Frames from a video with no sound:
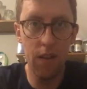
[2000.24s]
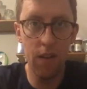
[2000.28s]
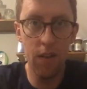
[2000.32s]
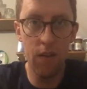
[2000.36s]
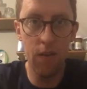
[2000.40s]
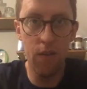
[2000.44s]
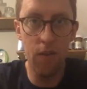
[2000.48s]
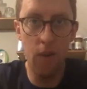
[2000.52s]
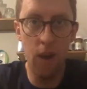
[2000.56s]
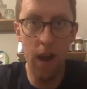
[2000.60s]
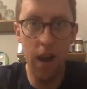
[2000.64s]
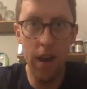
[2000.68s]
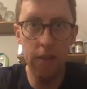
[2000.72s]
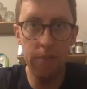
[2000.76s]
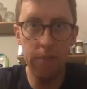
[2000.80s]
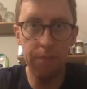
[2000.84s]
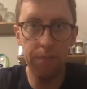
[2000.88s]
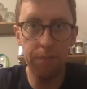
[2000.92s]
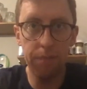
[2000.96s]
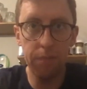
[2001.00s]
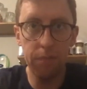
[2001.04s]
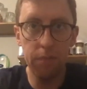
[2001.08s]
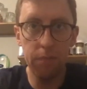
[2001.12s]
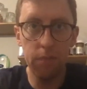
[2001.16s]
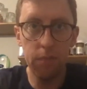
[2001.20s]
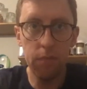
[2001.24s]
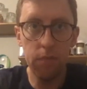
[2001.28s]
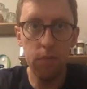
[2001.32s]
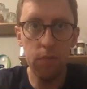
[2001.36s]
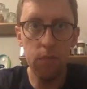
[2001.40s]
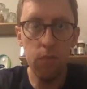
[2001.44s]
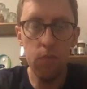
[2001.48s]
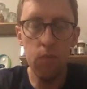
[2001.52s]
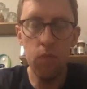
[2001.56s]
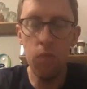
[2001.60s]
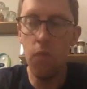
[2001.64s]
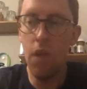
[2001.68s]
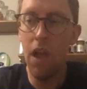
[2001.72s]
right?
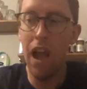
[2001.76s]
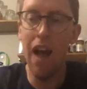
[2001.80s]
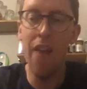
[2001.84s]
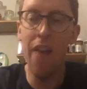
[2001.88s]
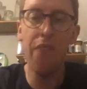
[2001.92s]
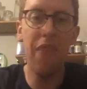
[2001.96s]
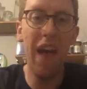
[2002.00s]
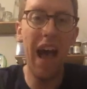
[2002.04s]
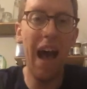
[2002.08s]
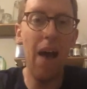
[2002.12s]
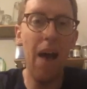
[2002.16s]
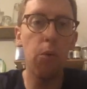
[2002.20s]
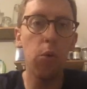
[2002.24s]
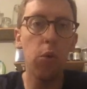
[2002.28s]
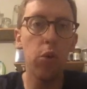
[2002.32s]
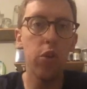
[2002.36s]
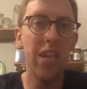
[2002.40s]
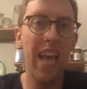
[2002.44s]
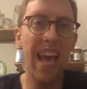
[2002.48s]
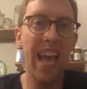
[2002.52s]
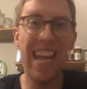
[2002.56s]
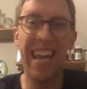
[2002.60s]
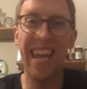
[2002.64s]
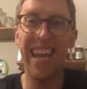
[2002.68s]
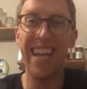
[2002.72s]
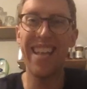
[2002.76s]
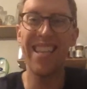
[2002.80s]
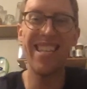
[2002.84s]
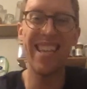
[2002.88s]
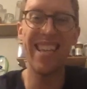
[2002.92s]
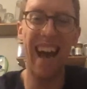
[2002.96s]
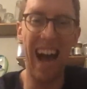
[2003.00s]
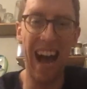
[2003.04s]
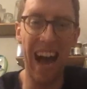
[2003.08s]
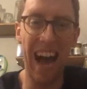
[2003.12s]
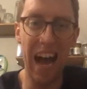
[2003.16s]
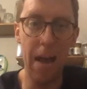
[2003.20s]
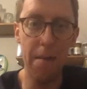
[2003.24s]
And that will take
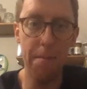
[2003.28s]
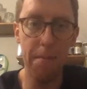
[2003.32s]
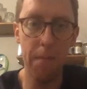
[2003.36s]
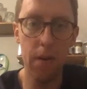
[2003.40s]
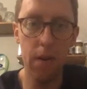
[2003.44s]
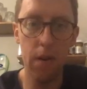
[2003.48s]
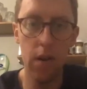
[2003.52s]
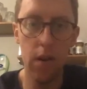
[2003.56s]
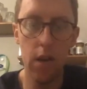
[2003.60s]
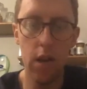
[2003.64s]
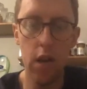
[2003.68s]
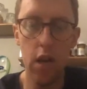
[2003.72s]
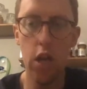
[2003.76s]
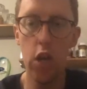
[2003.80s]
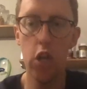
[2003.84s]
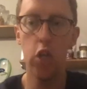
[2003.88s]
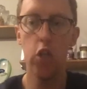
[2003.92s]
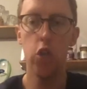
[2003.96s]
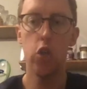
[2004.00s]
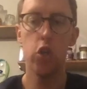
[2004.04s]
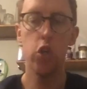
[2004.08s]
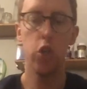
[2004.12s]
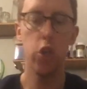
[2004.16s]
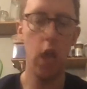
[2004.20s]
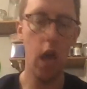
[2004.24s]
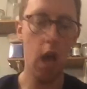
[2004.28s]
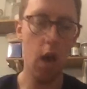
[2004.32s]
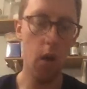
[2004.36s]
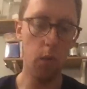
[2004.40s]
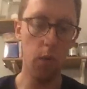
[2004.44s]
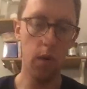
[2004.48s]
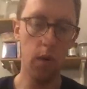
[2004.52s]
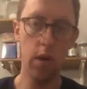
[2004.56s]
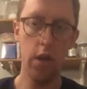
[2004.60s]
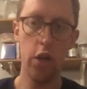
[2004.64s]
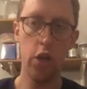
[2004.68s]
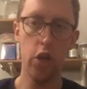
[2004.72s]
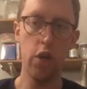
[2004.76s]
time. So
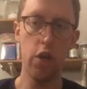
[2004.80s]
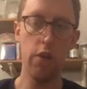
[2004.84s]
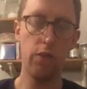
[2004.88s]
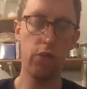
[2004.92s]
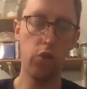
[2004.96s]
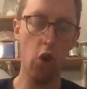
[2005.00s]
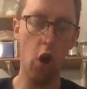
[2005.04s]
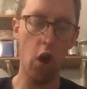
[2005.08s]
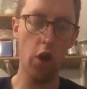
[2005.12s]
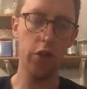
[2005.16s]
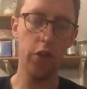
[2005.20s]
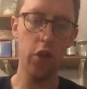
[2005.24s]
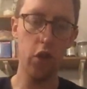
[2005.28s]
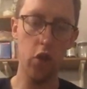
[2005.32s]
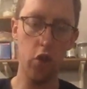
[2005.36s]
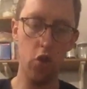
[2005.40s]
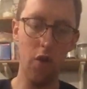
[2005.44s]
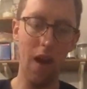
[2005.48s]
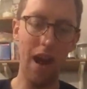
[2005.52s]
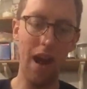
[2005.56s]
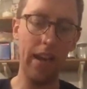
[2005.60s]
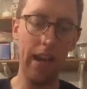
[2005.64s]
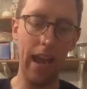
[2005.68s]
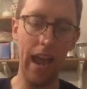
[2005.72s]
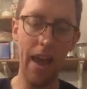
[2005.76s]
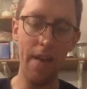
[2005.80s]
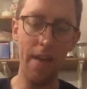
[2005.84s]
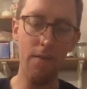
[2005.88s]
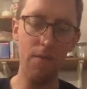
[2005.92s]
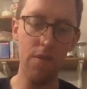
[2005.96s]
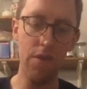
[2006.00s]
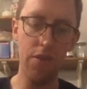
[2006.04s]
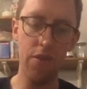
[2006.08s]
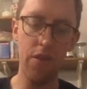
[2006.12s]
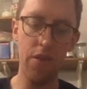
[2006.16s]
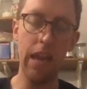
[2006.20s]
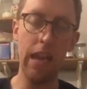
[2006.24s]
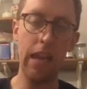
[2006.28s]
you've got to track
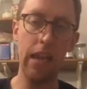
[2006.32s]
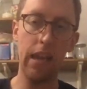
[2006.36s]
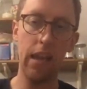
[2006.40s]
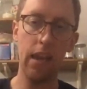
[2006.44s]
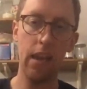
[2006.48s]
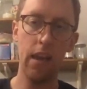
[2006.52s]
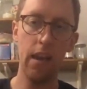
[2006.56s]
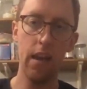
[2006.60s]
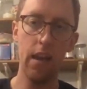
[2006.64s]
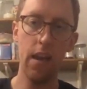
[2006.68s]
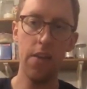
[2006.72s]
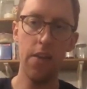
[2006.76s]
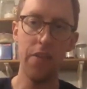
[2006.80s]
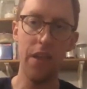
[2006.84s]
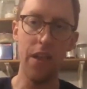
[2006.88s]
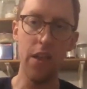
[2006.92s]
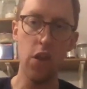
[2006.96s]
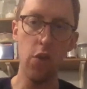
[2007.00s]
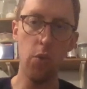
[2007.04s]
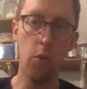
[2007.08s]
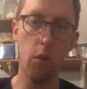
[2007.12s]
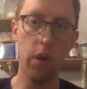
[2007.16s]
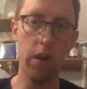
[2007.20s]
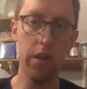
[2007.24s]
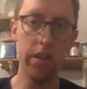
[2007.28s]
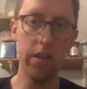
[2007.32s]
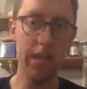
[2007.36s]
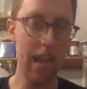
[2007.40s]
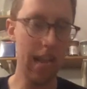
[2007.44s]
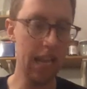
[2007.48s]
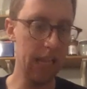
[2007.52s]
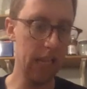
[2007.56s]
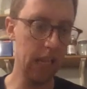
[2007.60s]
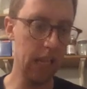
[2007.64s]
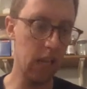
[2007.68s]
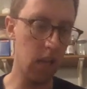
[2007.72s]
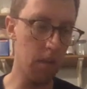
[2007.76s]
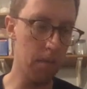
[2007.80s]
everything. Then you want to take
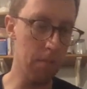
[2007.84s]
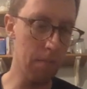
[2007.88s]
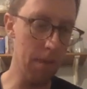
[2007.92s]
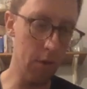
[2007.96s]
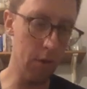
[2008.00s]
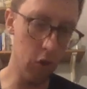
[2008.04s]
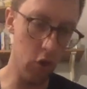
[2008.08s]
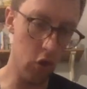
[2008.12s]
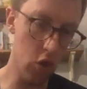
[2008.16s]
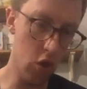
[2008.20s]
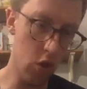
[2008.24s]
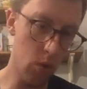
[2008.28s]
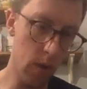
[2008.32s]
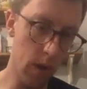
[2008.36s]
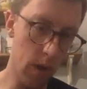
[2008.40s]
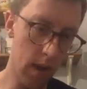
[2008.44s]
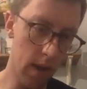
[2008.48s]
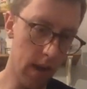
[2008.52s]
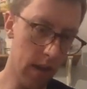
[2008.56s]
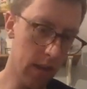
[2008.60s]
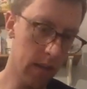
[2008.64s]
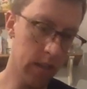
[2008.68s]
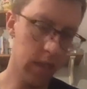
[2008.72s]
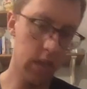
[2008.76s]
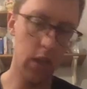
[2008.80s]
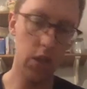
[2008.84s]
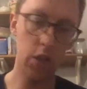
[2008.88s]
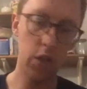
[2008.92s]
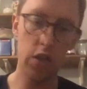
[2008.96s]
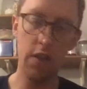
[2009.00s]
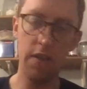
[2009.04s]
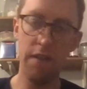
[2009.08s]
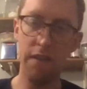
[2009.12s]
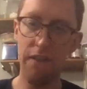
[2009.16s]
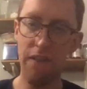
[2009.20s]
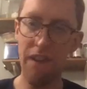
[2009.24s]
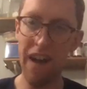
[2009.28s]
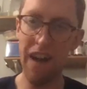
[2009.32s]
the commission you earned
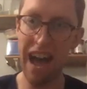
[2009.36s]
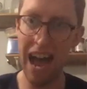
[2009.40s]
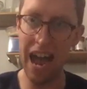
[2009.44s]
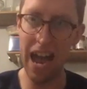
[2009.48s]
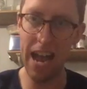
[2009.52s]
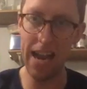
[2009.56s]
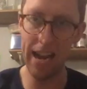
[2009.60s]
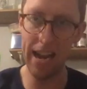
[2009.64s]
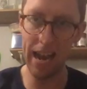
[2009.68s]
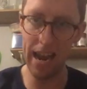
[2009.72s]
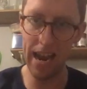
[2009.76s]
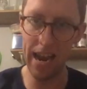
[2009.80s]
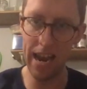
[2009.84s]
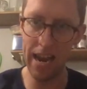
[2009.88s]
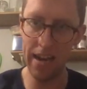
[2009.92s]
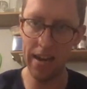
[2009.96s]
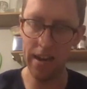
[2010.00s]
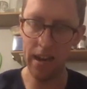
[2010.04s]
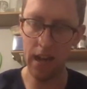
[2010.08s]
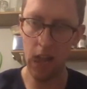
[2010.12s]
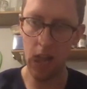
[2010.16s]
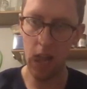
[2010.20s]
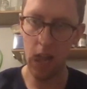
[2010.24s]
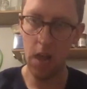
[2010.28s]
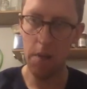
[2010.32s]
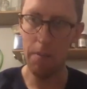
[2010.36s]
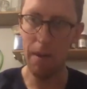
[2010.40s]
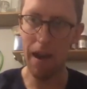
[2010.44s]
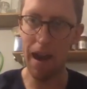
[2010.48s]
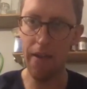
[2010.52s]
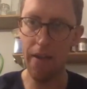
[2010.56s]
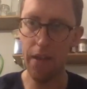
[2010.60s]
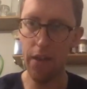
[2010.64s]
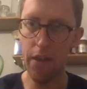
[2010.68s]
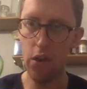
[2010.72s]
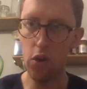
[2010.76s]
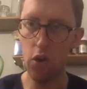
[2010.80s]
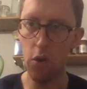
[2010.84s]
divided by
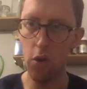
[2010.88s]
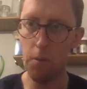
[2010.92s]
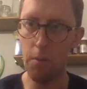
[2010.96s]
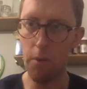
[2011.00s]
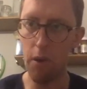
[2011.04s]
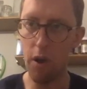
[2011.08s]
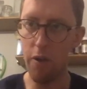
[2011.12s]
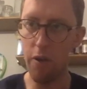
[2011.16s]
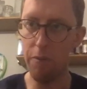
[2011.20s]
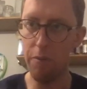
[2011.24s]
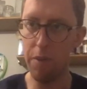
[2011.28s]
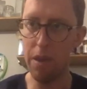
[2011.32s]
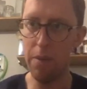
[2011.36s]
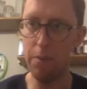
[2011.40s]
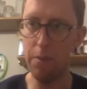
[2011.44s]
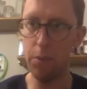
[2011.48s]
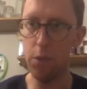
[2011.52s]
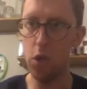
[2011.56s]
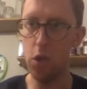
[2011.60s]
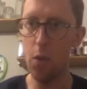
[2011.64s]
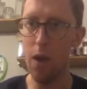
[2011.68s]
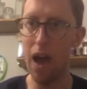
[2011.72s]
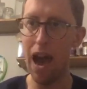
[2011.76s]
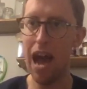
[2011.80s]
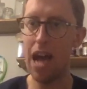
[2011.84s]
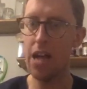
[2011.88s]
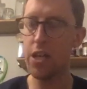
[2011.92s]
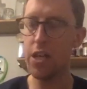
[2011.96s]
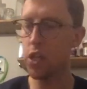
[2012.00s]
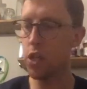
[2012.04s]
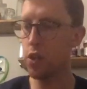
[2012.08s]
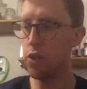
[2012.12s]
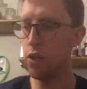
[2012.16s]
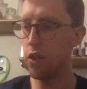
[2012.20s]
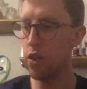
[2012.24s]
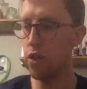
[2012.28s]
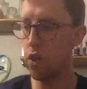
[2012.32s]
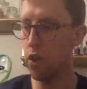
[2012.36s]
the number of people you ask
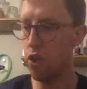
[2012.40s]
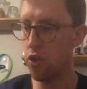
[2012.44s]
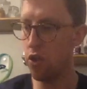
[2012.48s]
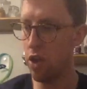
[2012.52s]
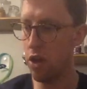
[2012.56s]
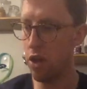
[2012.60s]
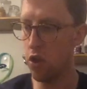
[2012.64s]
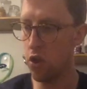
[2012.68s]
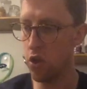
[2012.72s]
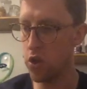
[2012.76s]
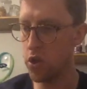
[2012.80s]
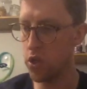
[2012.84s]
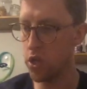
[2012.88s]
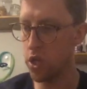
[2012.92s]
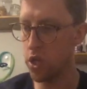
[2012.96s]
the decision